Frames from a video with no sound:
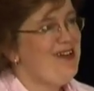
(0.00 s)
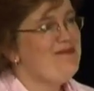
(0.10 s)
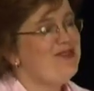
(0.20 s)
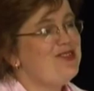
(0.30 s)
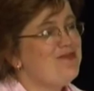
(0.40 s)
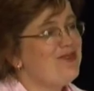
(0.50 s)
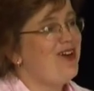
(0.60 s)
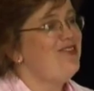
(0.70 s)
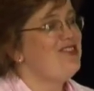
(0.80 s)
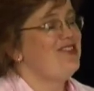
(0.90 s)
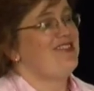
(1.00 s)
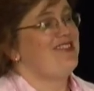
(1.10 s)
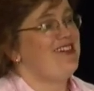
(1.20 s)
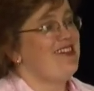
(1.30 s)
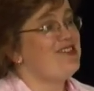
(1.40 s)
But
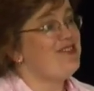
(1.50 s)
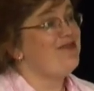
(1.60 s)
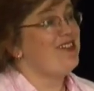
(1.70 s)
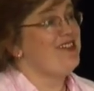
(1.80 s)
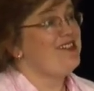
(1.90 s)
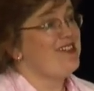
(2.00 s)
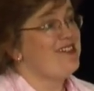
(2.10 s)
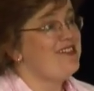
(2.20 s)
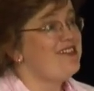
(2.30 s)
subconsciously, you do these things.